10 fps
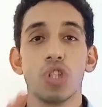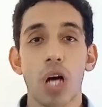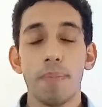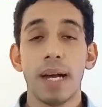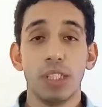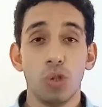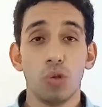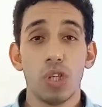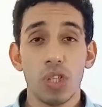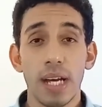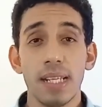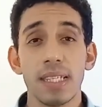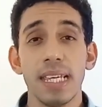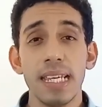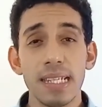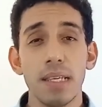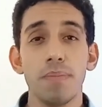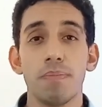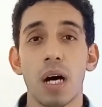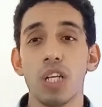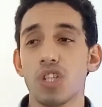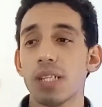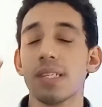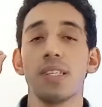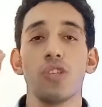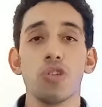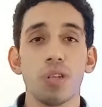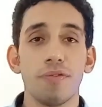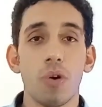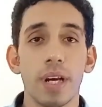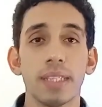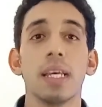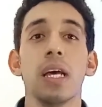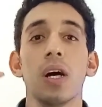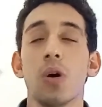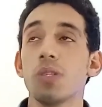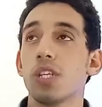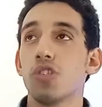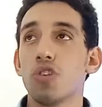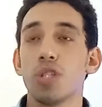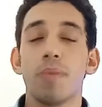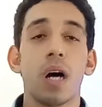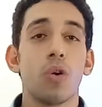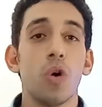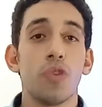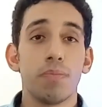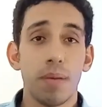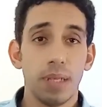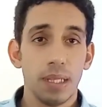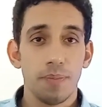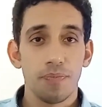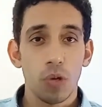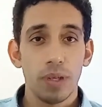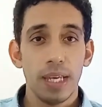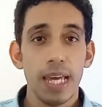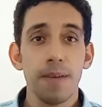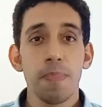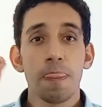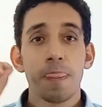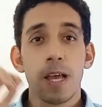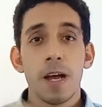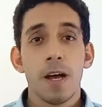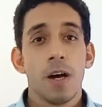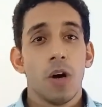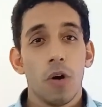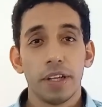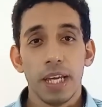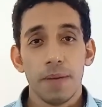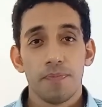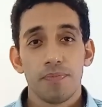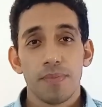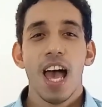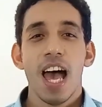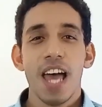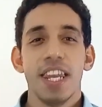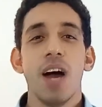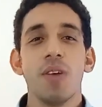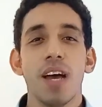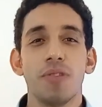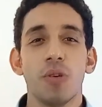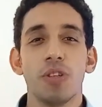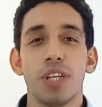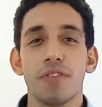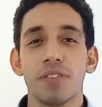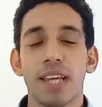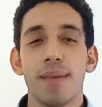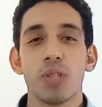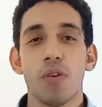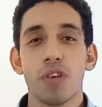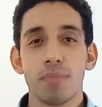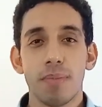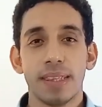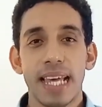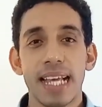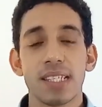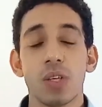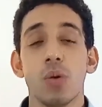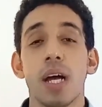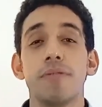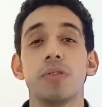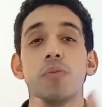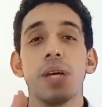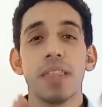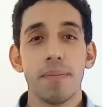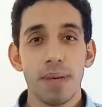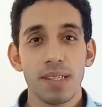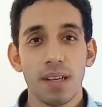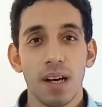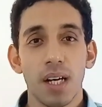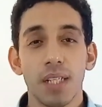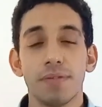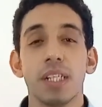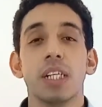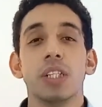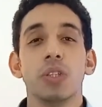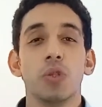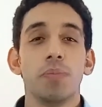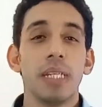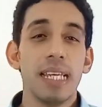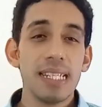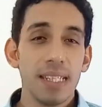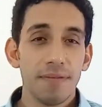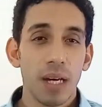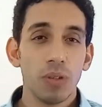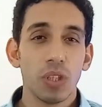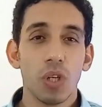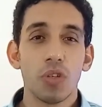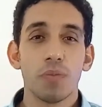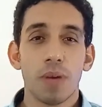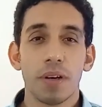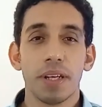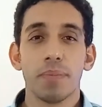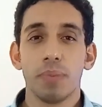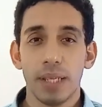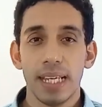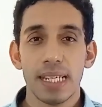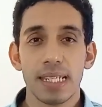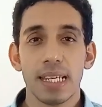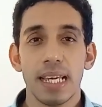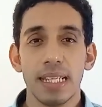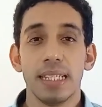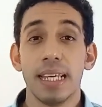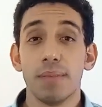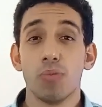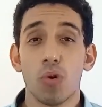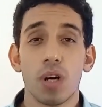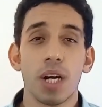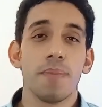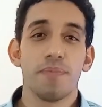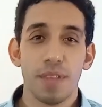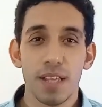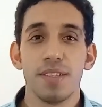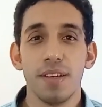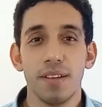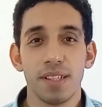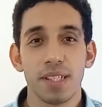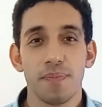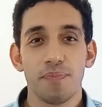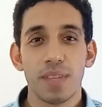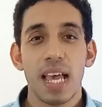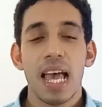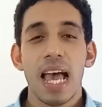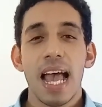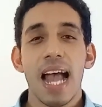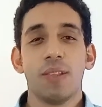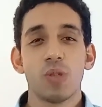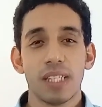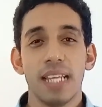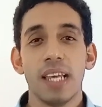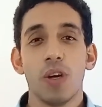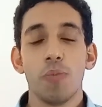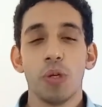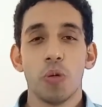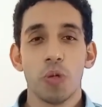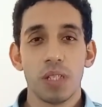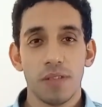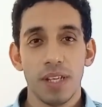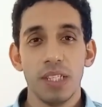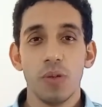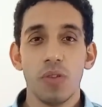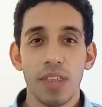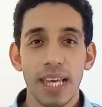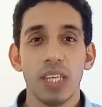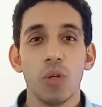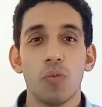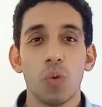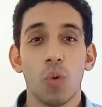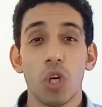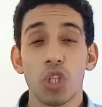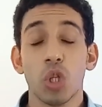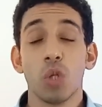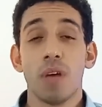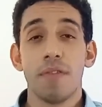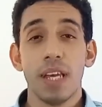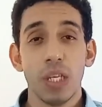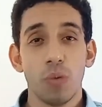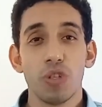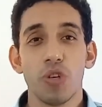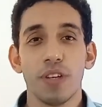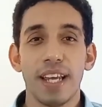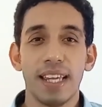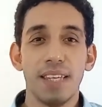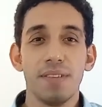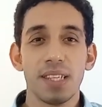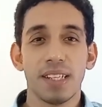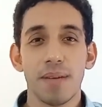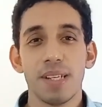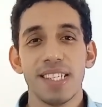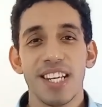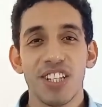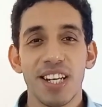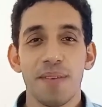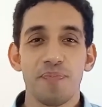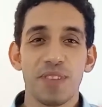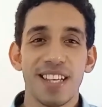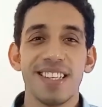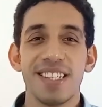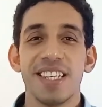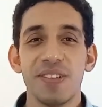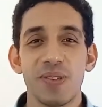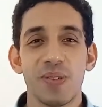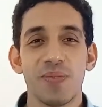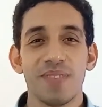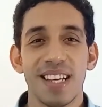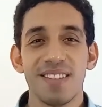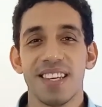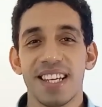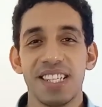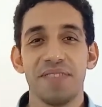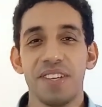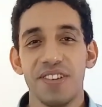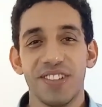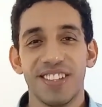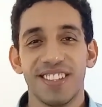shop and your designs easily by just searching for it on the search bar on Redbubble. Okay, okay. And now you have known different types of Redbubble tags you have to make the best of to be easily found on marketplace and get more sales. And to that end, I hope you enjoyed this video. Thank you for watching. If you have any question, you can leave in the comment section. See you in the next video.